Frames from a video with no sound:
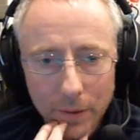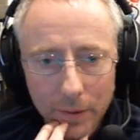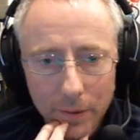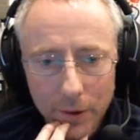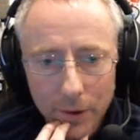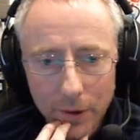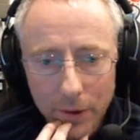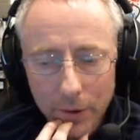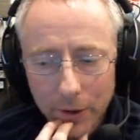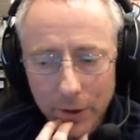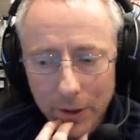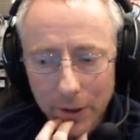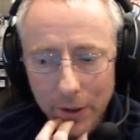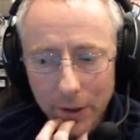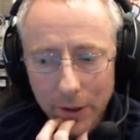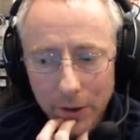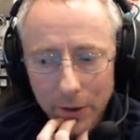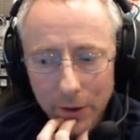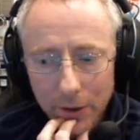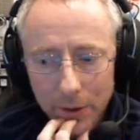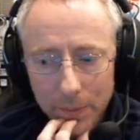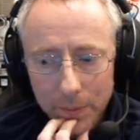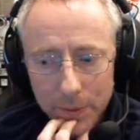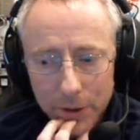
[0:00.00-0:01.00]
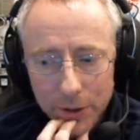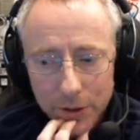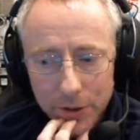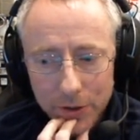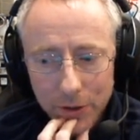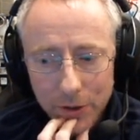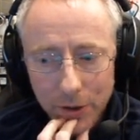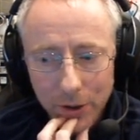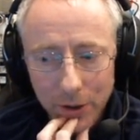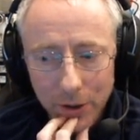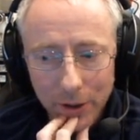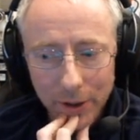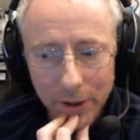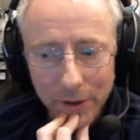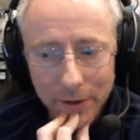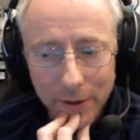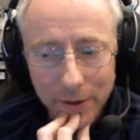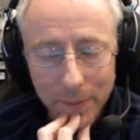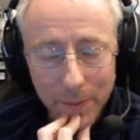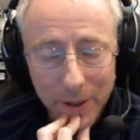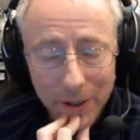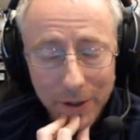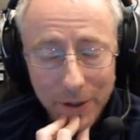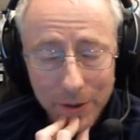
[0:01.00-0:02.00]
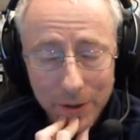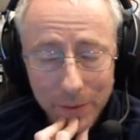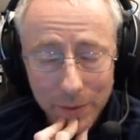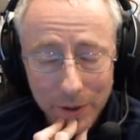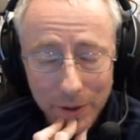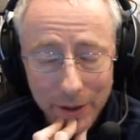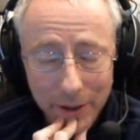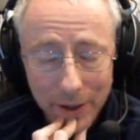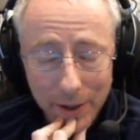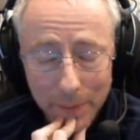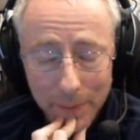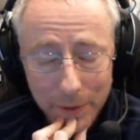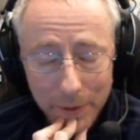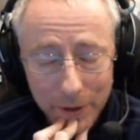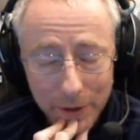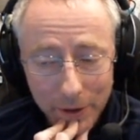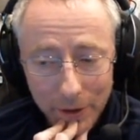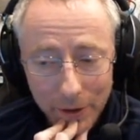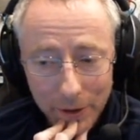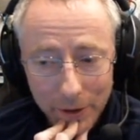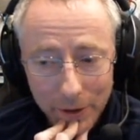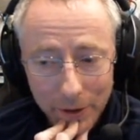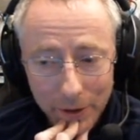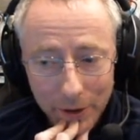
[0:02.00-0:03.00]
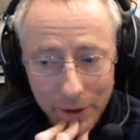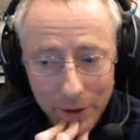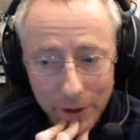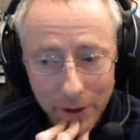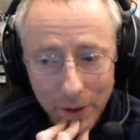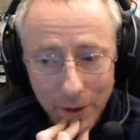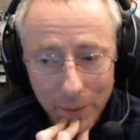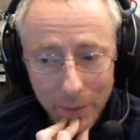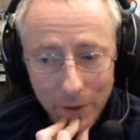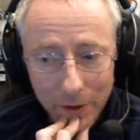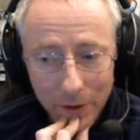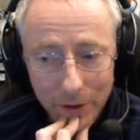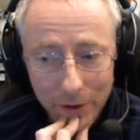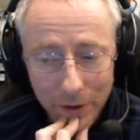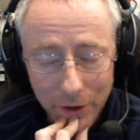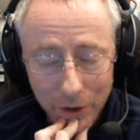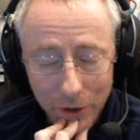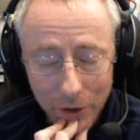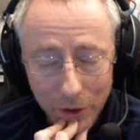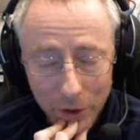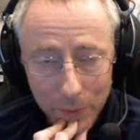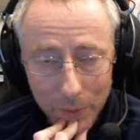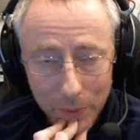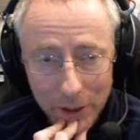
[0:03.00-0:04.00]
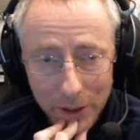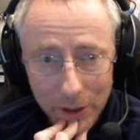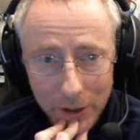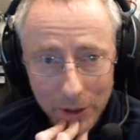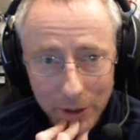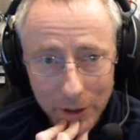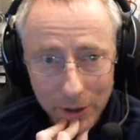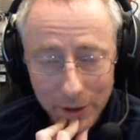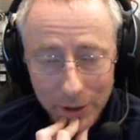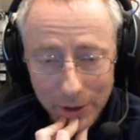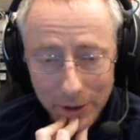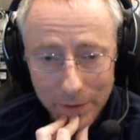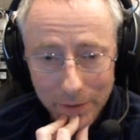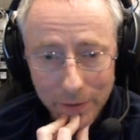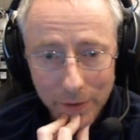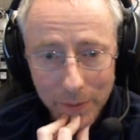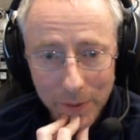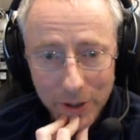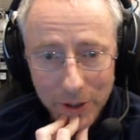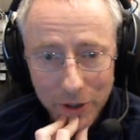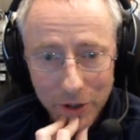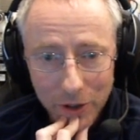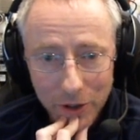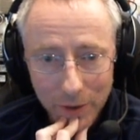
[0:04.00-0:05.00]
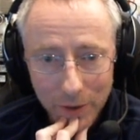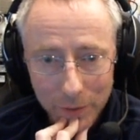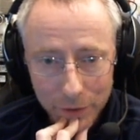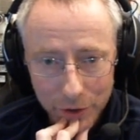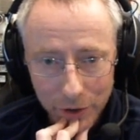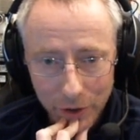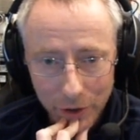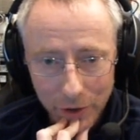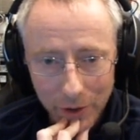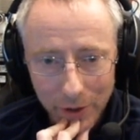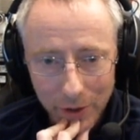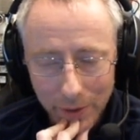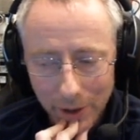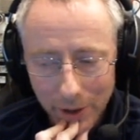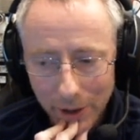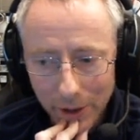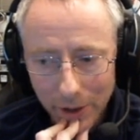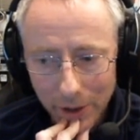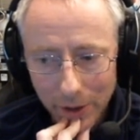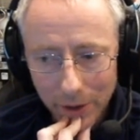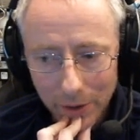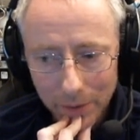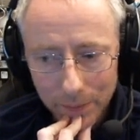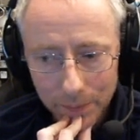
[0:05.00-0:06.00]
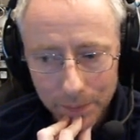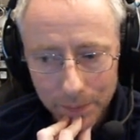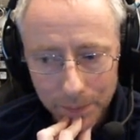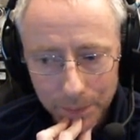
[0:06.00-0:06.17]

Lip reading: Okay, here comes the Star Lines. I'm actually really happy I got rid of the Kirby and the Information Officer Gray right now.